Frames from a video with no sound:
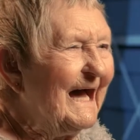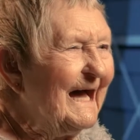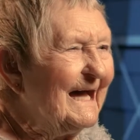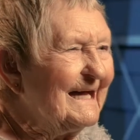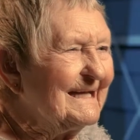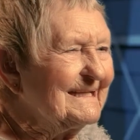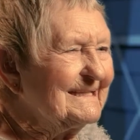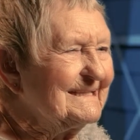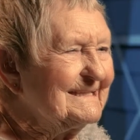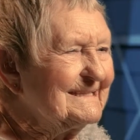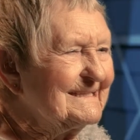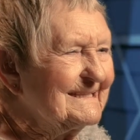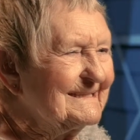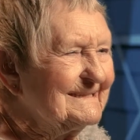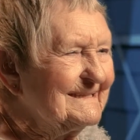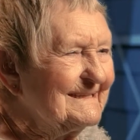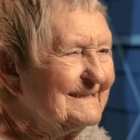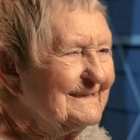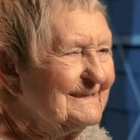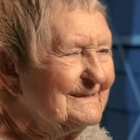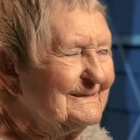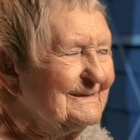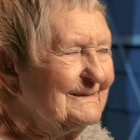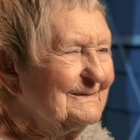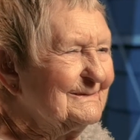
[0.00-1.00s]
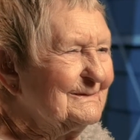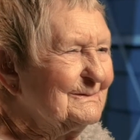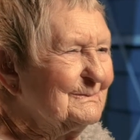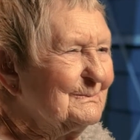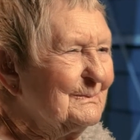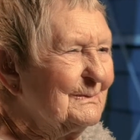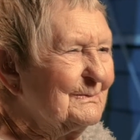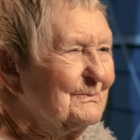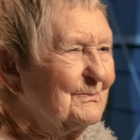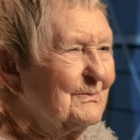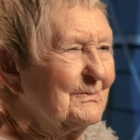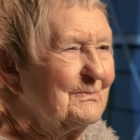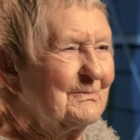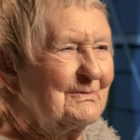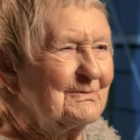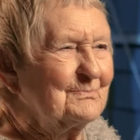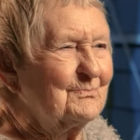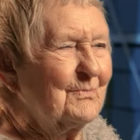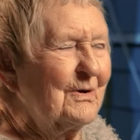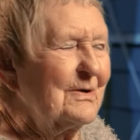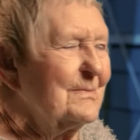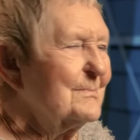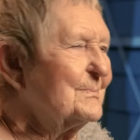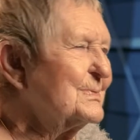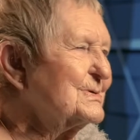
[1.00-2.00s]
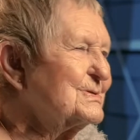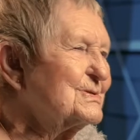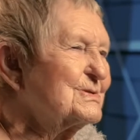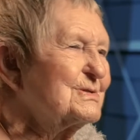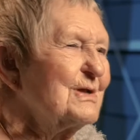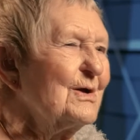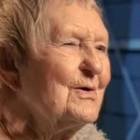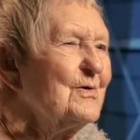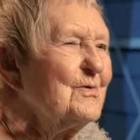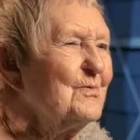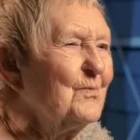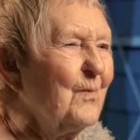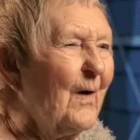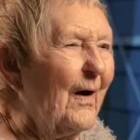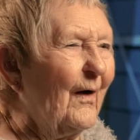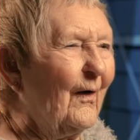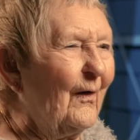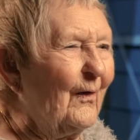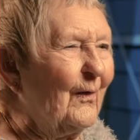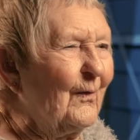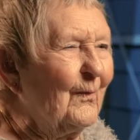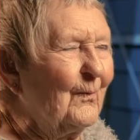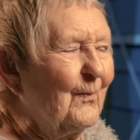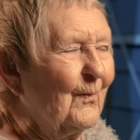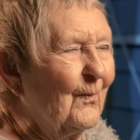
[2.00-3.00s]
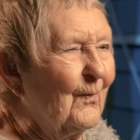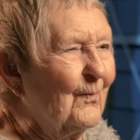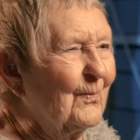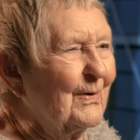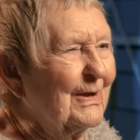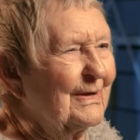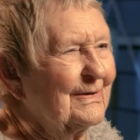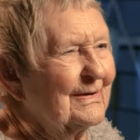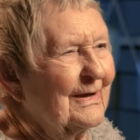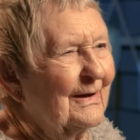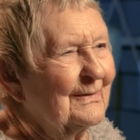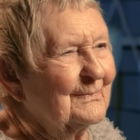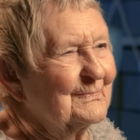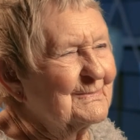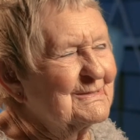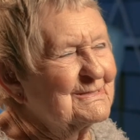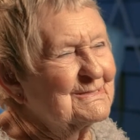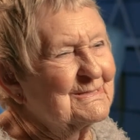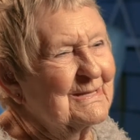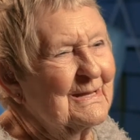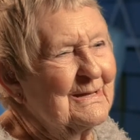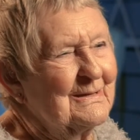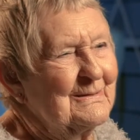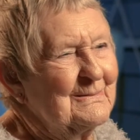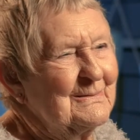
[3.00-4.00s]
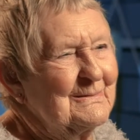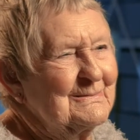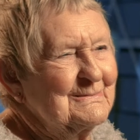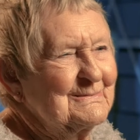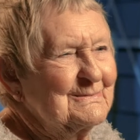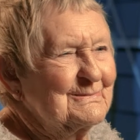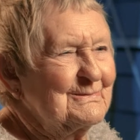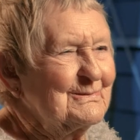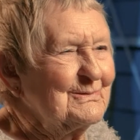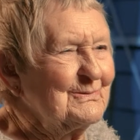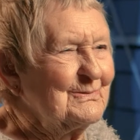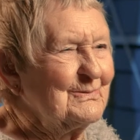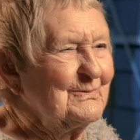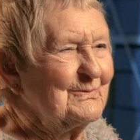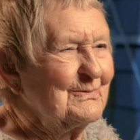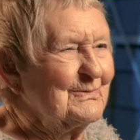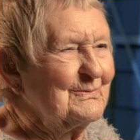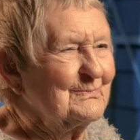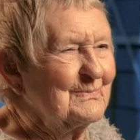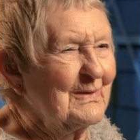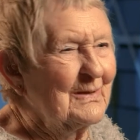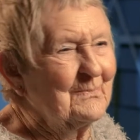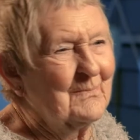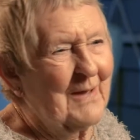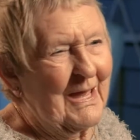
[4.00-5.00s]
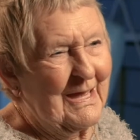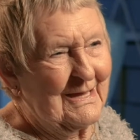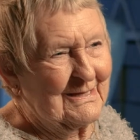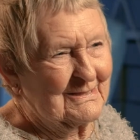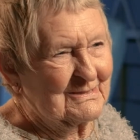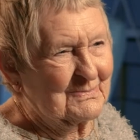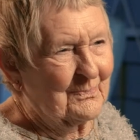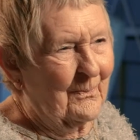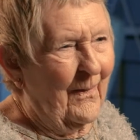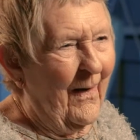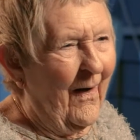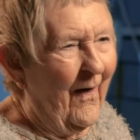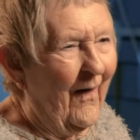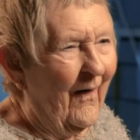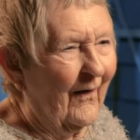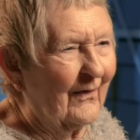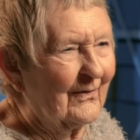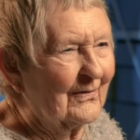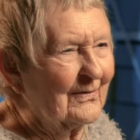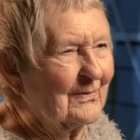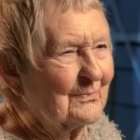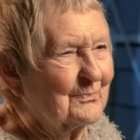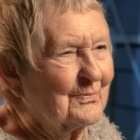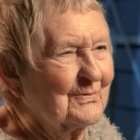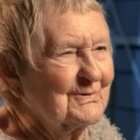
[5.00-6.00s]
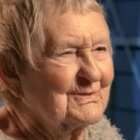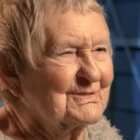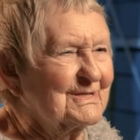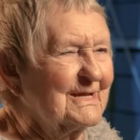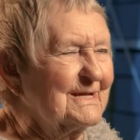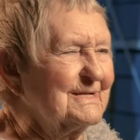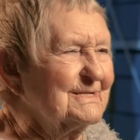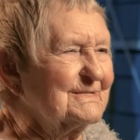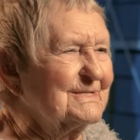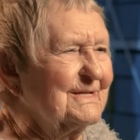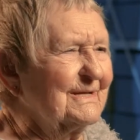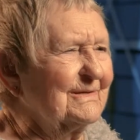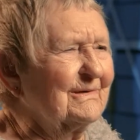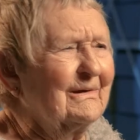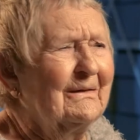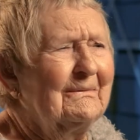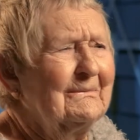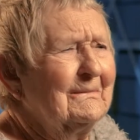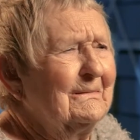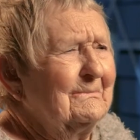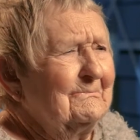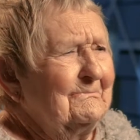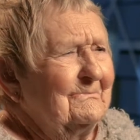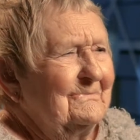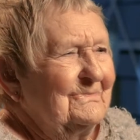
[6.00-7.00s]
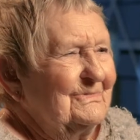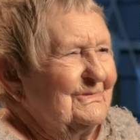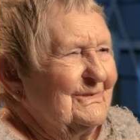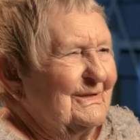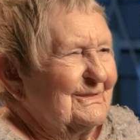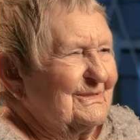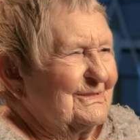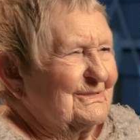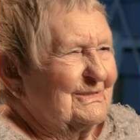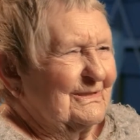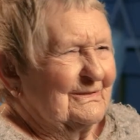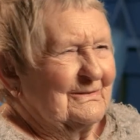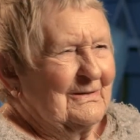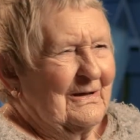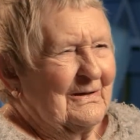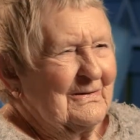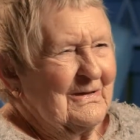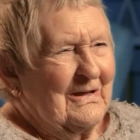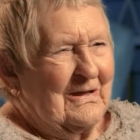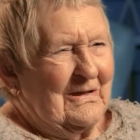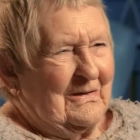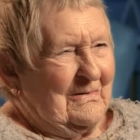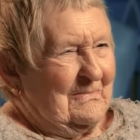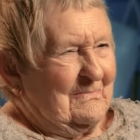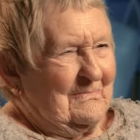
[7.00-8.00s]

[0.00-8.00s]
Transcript: and uh, we remember so well walking upstairs to the mayor's parlour presenting just a